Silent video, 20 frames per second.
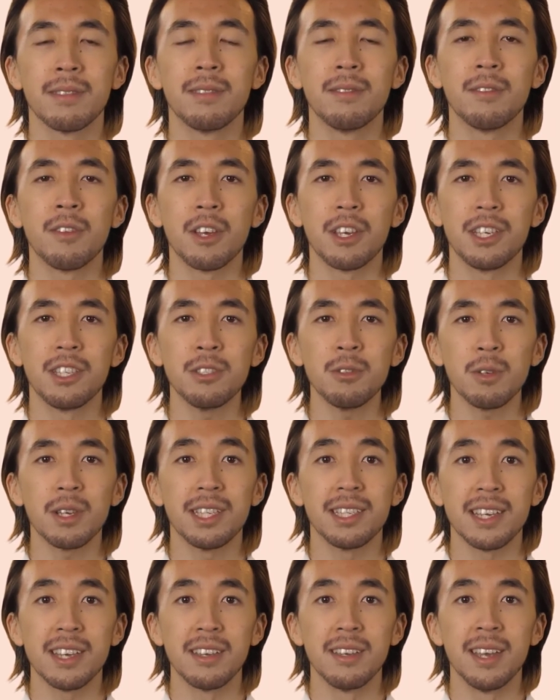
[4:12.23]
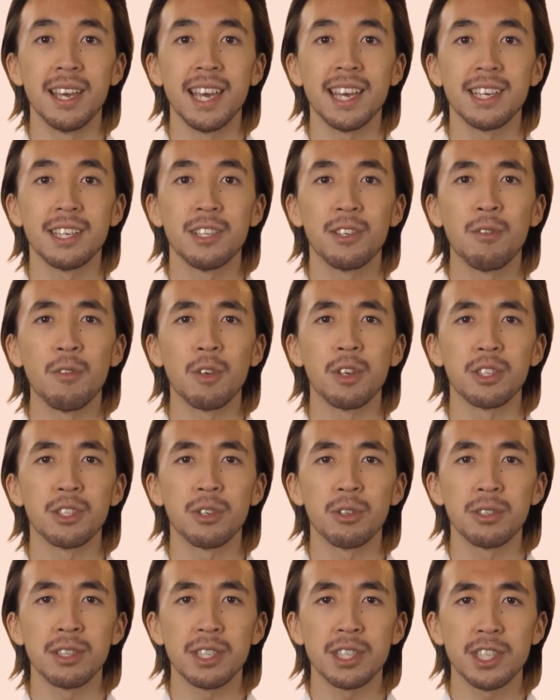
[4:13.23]
For this reason, it is
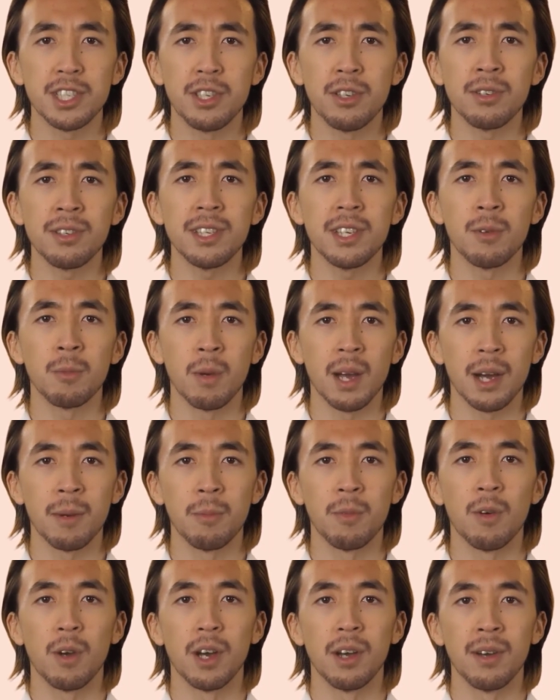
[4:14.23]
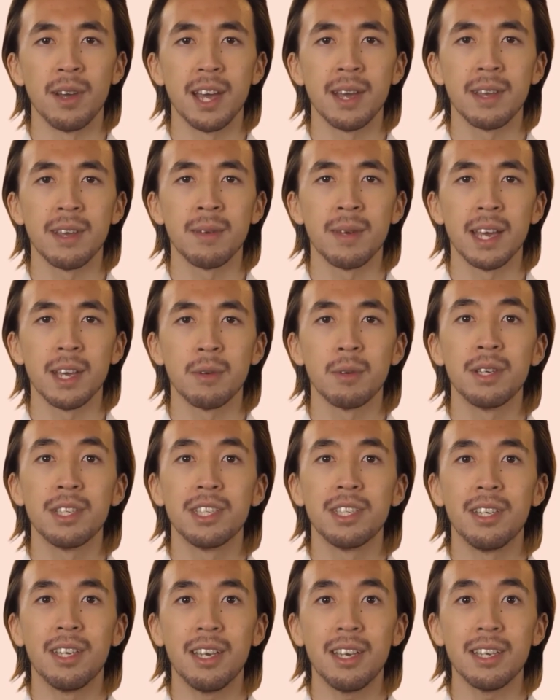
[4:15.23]
crucial to choose the right programming
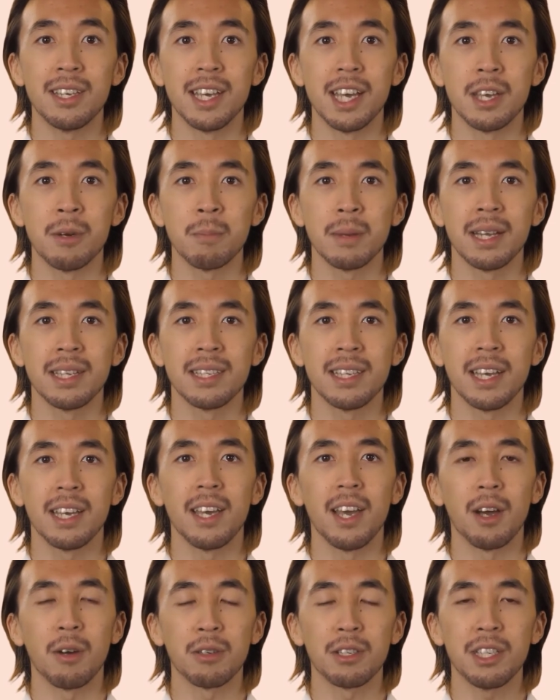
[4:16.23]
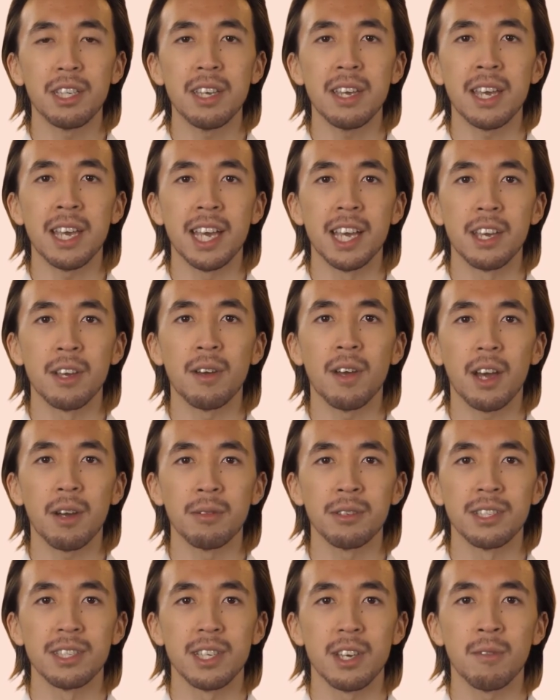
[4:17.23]
language, database technology, and
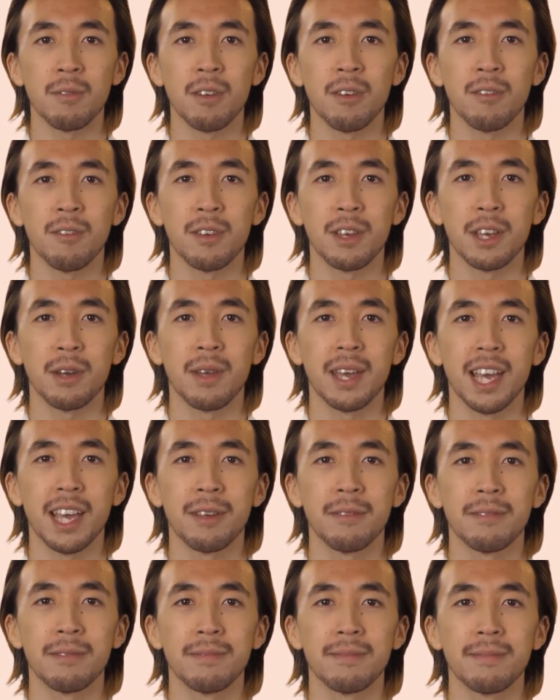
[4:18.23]
cloud server for your app.